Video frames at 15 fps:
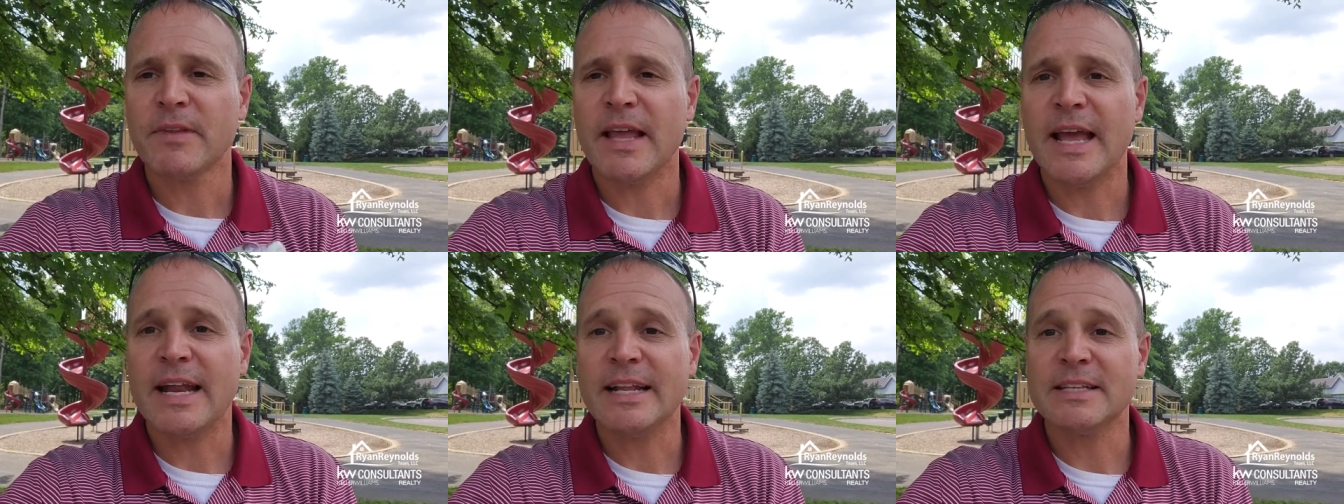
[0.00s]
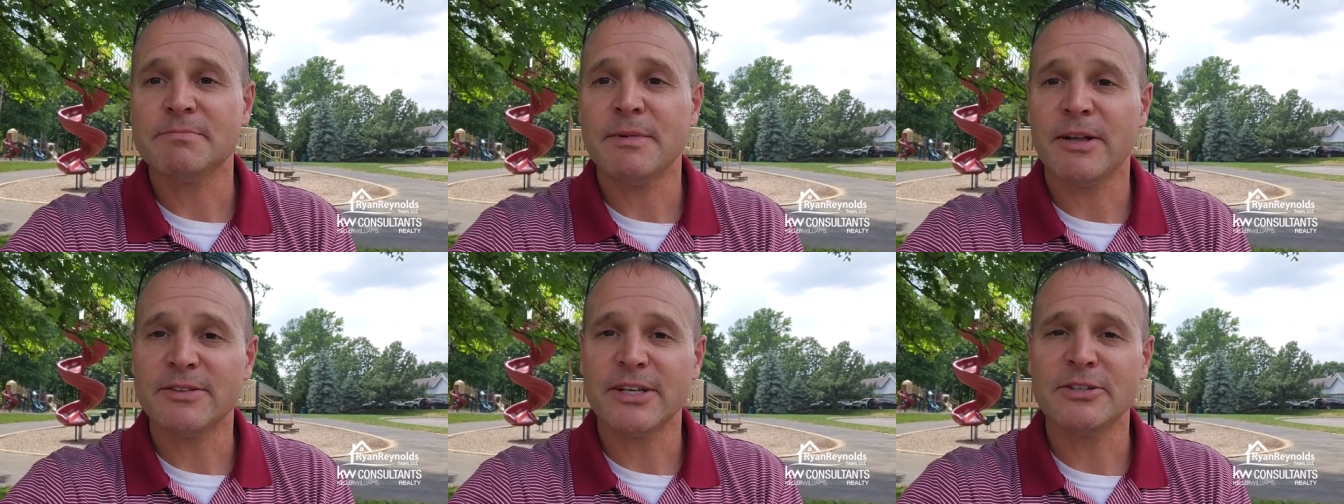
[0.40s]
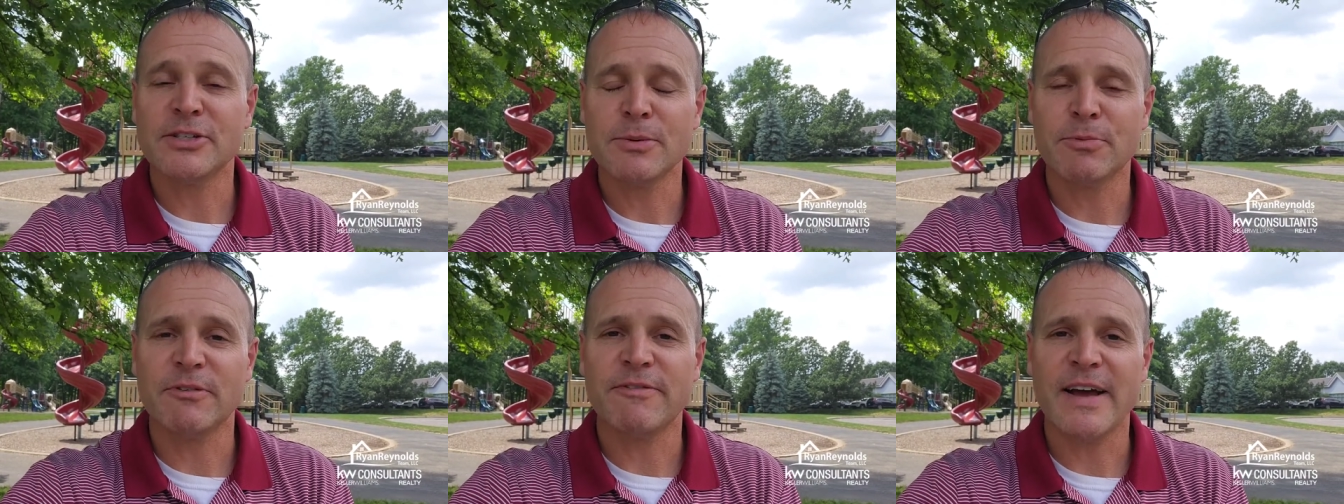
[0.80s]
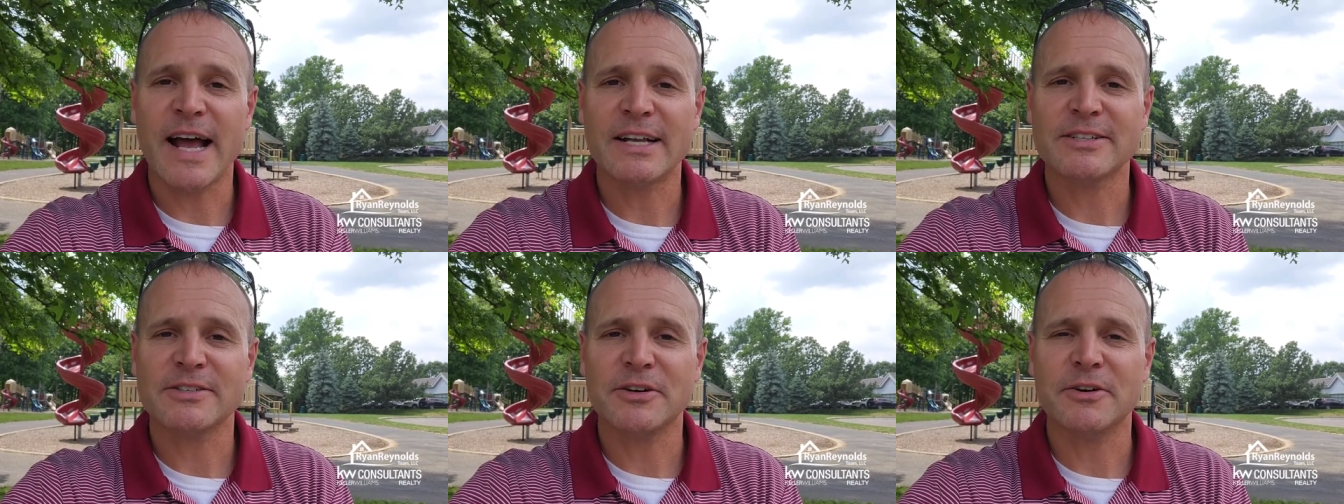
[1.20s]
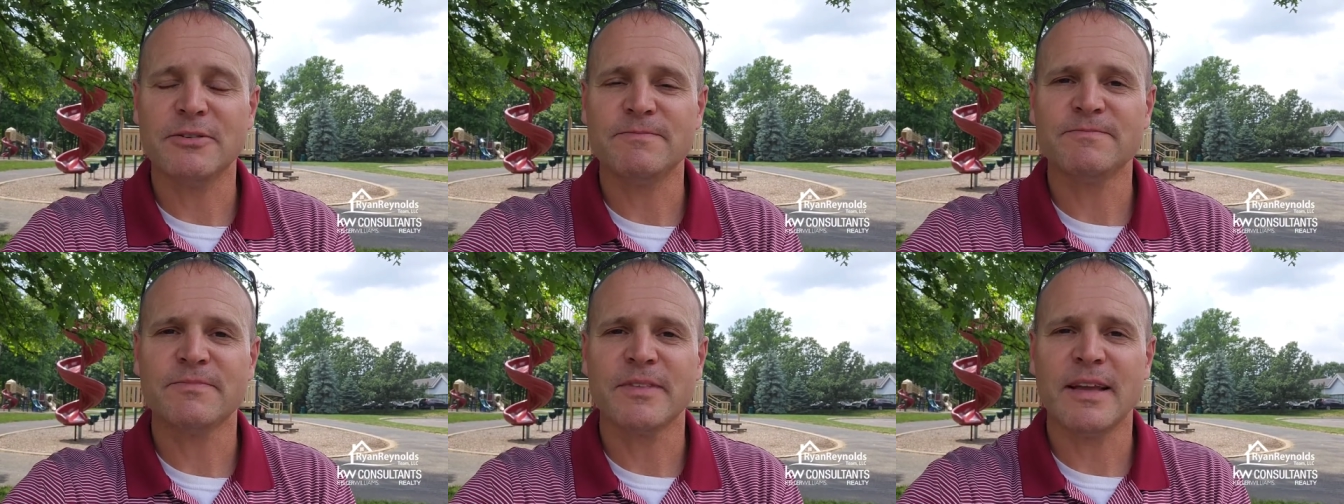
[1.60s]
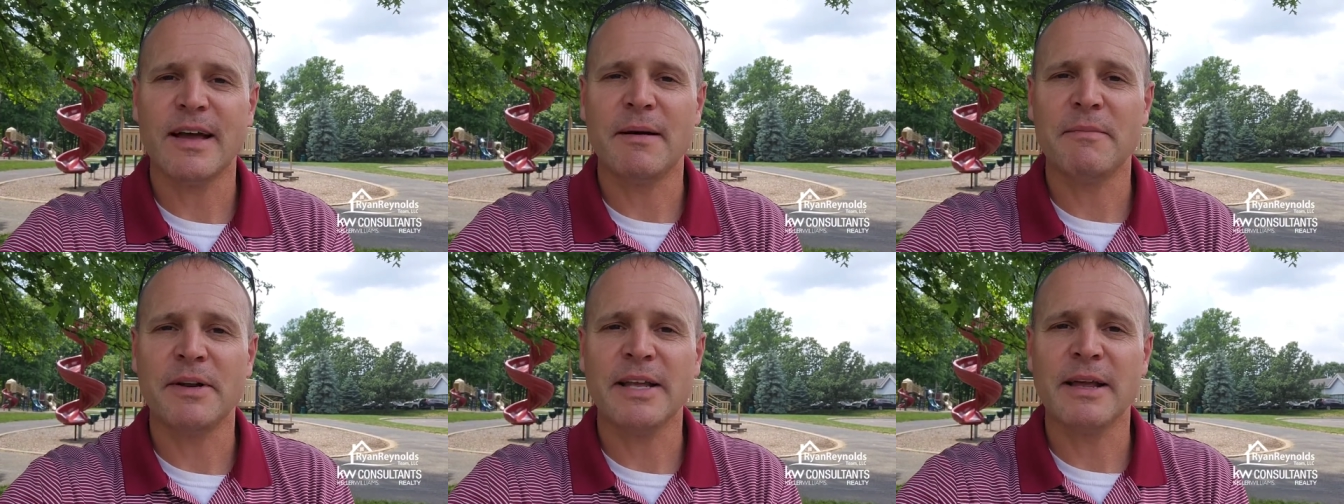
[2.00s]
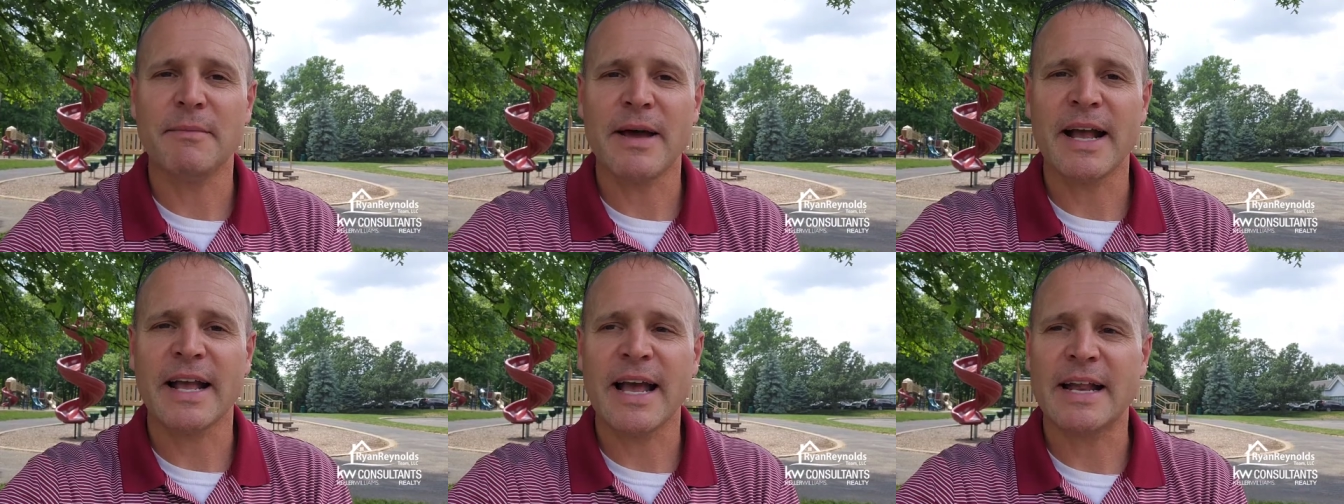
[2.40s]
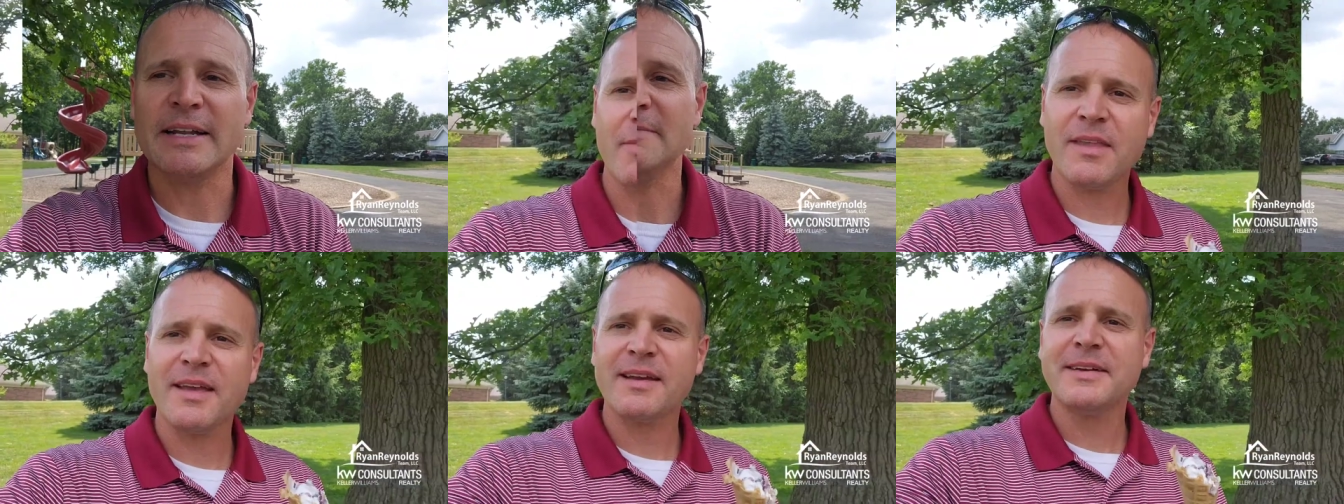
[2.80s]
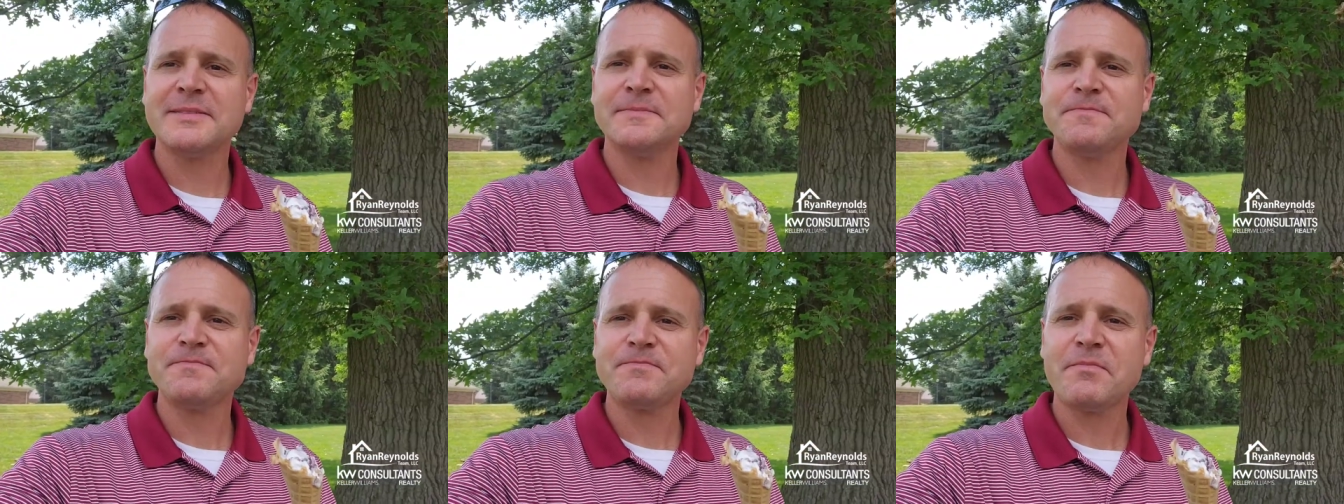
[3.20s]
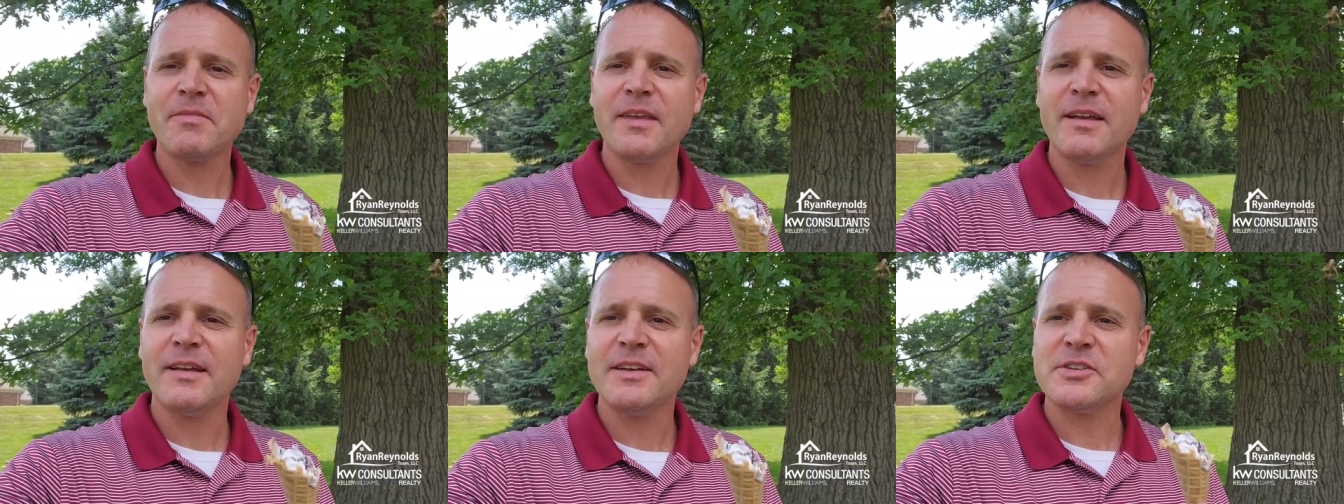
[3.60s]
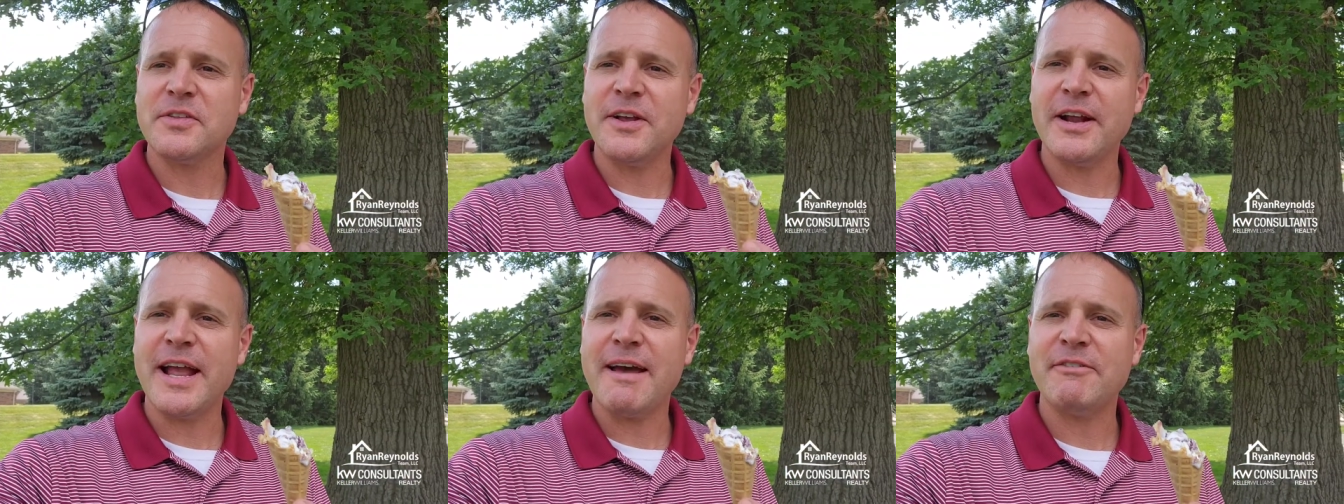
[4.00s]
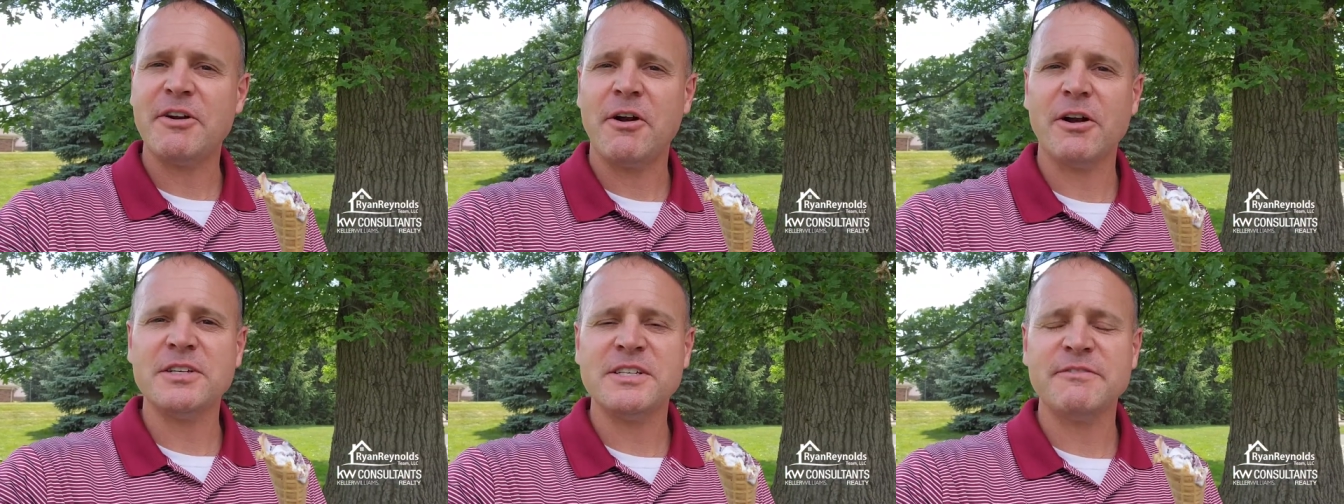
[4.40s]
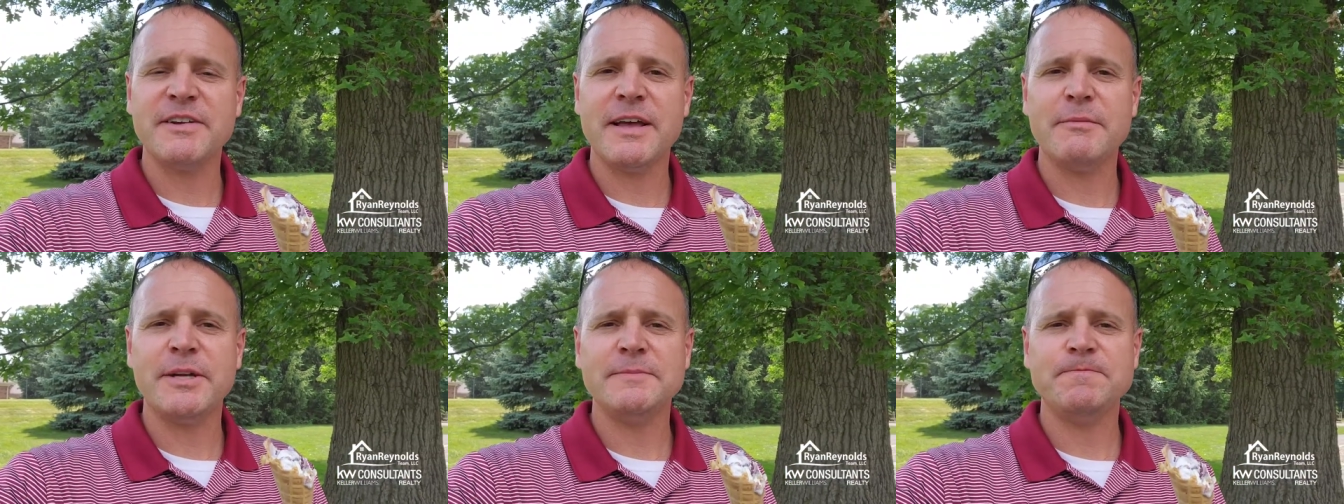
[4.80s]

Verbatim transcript: and it's melting super fast, so I'm going to get back at it. So there you have it, RT family.